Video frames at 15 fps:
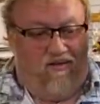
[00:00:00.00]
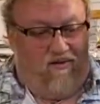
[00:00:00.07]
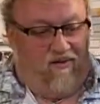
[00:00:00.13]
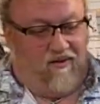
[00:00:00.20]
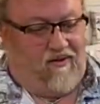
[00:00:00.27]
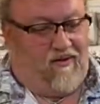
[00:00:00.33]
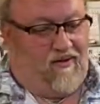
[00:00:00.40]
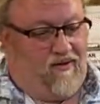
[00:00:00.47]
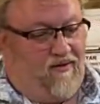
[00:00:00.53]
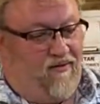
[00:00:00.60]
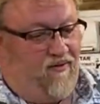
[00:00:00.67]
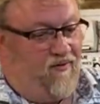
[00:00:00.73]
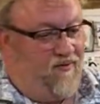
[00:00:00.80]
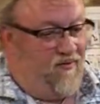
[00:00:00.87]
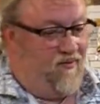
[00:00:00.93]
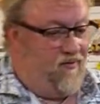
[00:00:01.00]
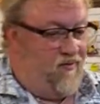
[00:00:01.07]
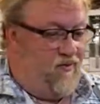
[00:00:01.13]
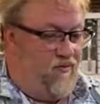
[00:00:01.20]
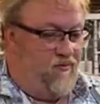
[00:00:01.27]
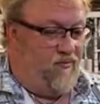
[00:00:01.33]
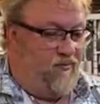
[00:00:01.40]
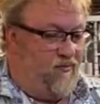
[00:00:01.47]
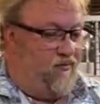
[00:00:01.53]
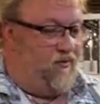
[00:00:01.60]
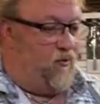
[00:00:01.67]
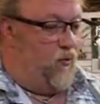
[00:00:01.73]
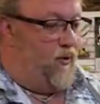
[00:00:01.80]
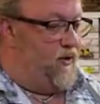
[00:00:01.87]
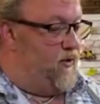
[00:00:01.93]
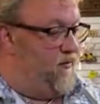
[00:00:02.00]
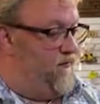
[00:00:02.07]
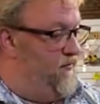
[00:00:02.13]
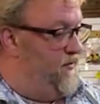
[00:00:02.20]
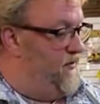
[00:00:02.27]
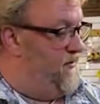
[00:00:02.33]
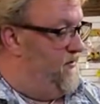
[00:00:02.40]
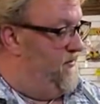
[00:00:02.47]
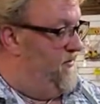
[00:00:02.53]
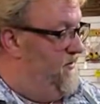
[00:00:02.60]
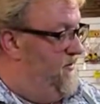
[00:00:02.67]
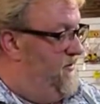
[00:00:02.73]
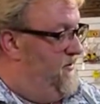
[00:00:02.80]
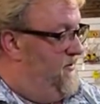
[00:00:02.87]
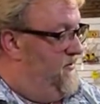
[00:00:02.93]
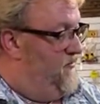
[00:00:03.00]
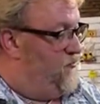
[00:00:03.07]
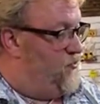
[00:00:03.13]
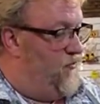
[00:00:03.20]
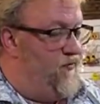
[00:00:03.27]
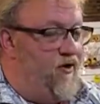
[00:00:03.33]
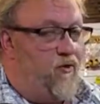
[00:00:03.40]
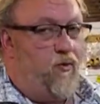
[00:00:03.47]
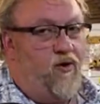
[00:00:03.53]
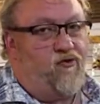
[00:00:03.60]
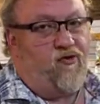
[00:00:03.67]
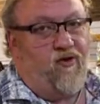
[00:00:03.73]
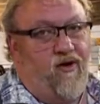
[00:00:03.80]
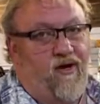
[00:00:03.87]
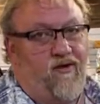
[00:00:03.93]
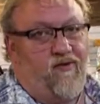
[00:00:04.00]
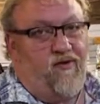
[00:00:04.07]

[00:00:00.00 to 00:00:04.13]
The winner of the trivia question night.